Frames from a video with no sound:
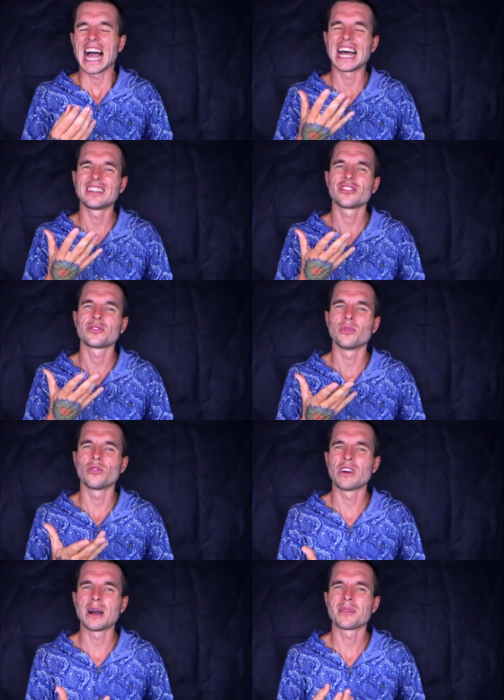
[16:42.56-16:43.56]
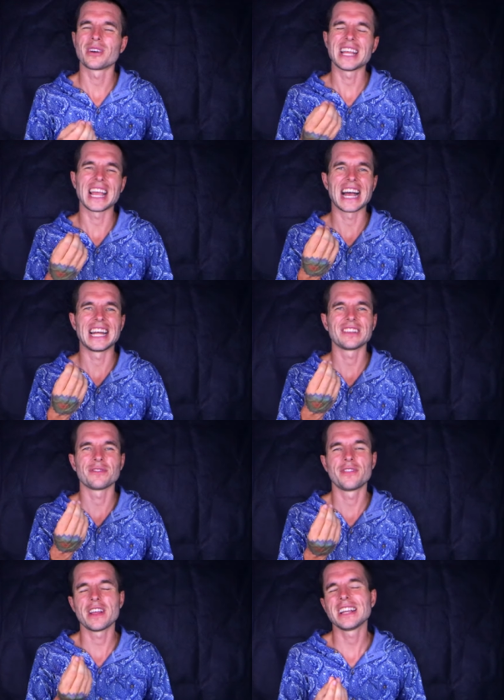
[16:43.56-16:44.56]
and just more rubbery and
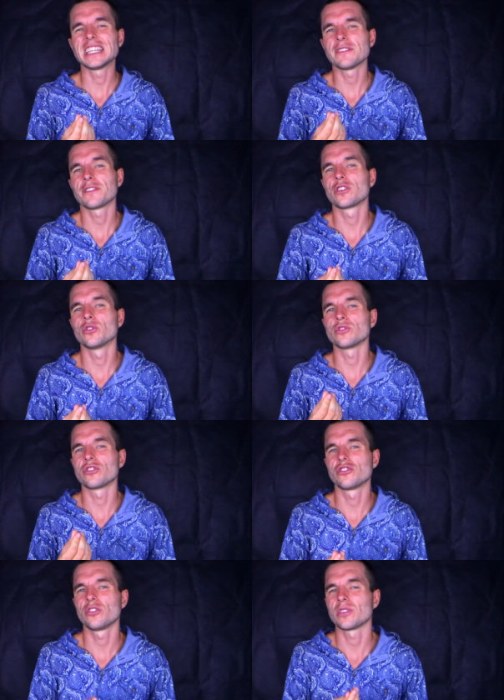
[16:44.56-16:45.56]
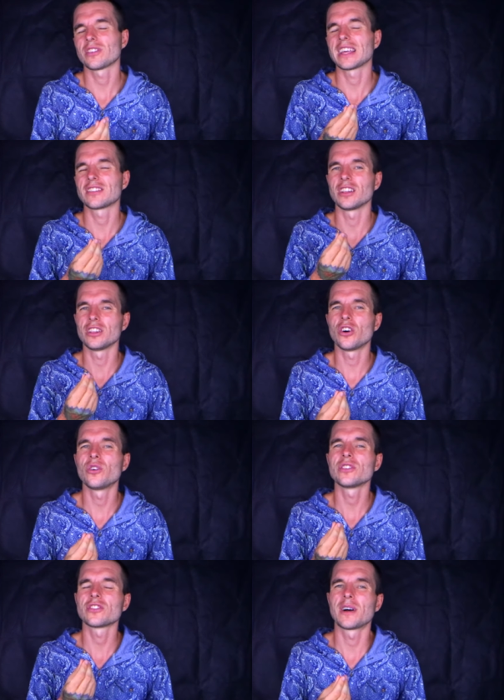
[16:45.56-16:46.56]
very difficult to chew and takes a
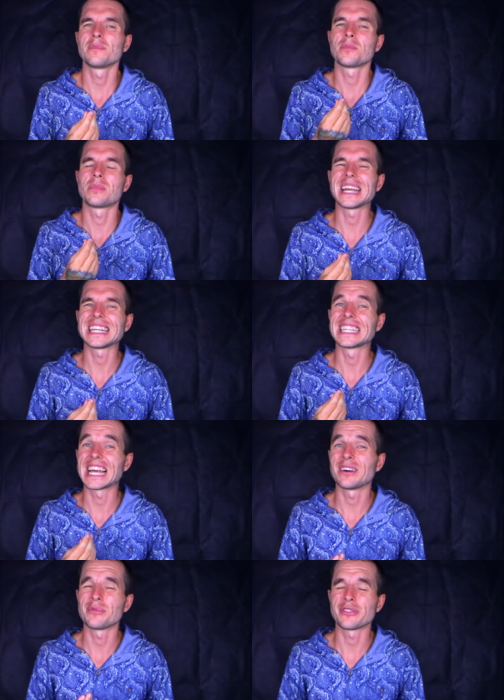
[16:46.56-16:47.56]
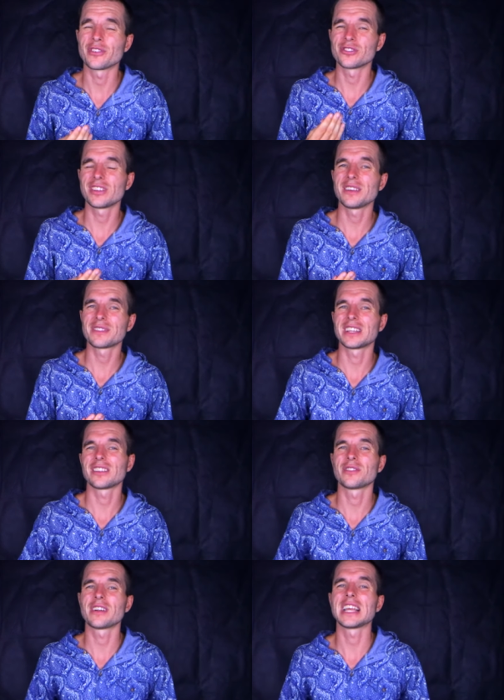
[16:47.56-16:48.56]
long time to break down with your teeth, then
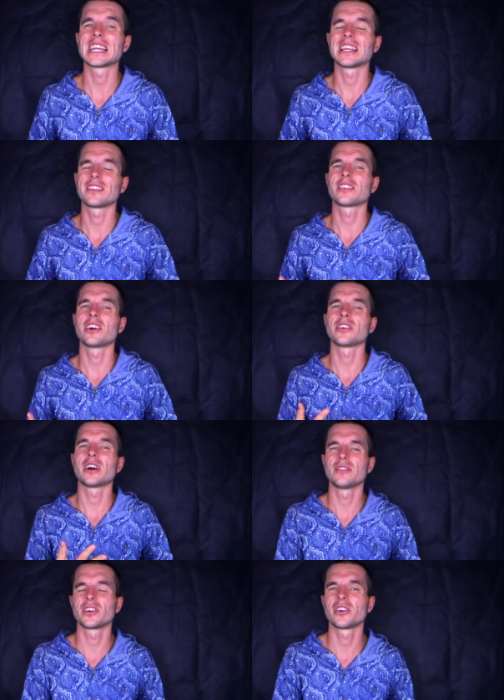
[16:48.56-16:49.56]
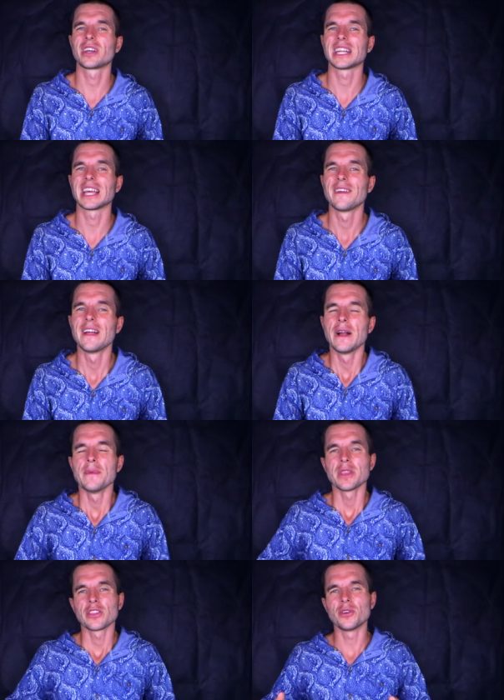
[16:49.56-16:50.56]
it's a very clear sign you're overcooking it.
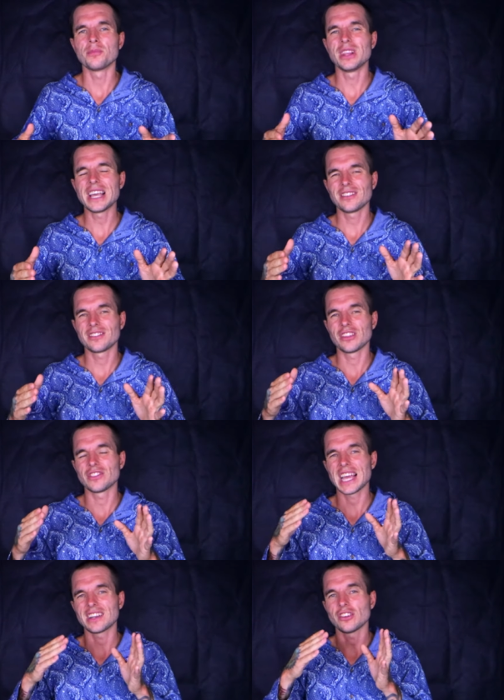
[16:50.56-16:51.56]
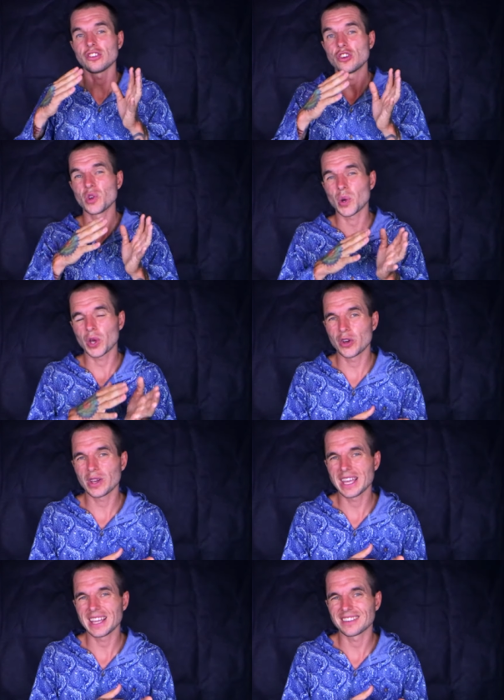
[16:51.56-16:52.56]
The less that you
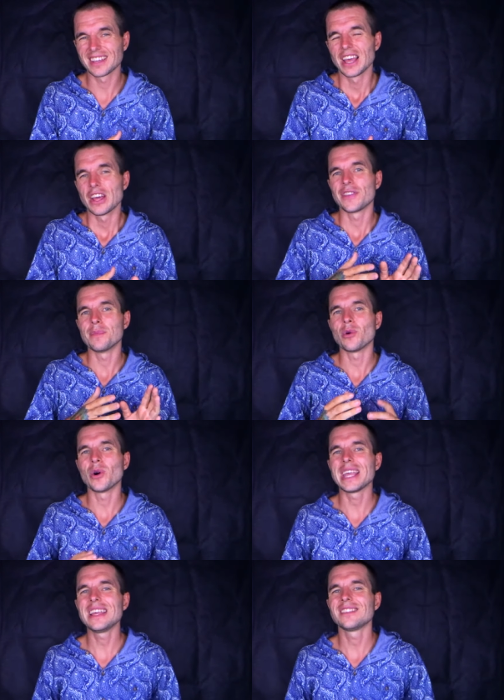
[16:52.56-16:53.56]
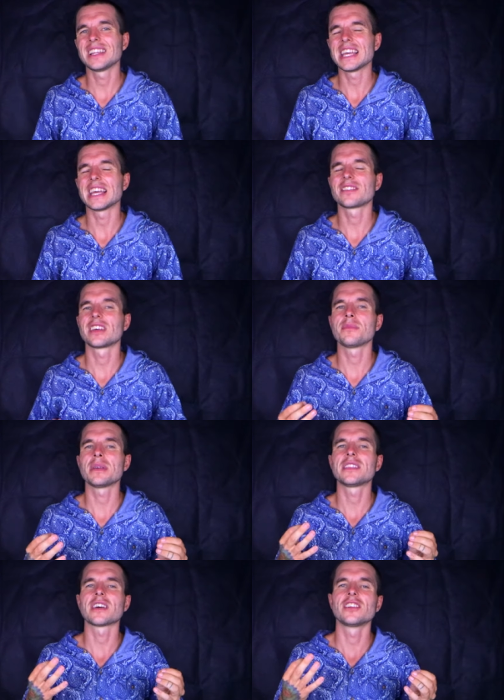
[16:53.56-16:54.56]
cook it, the more easily it's going to
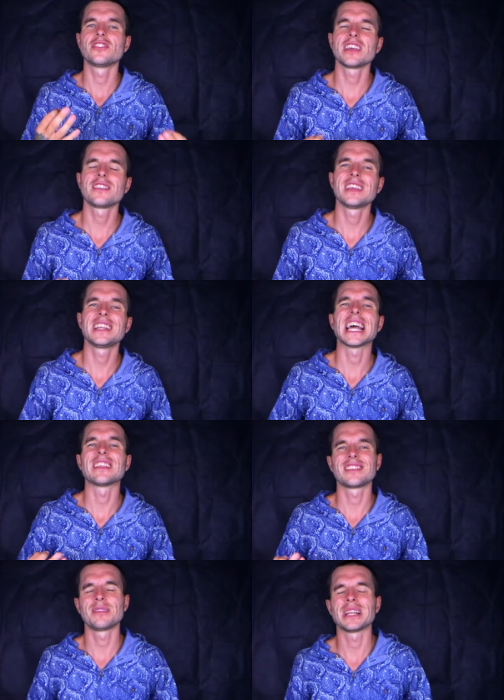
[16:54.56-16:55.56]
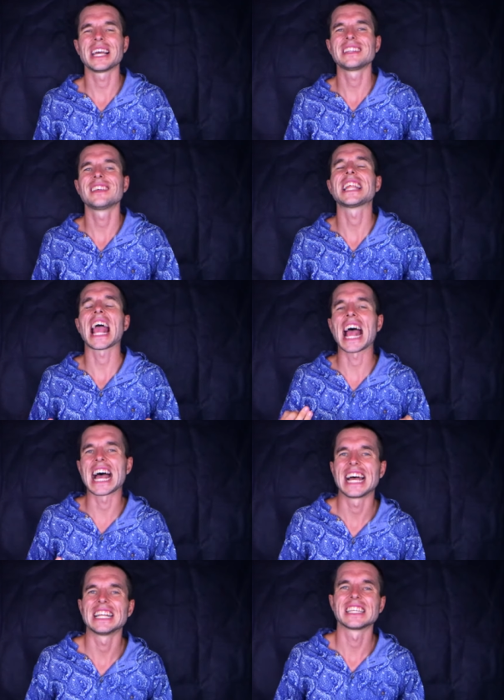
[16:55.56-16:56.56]
be digested, assimilated,
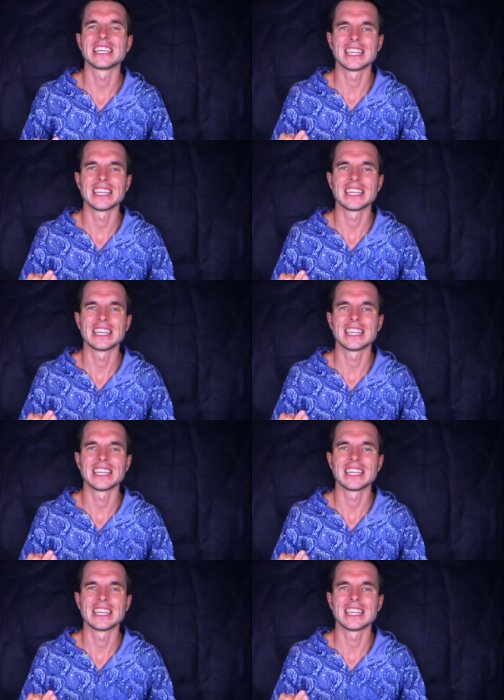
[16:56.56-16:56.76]
and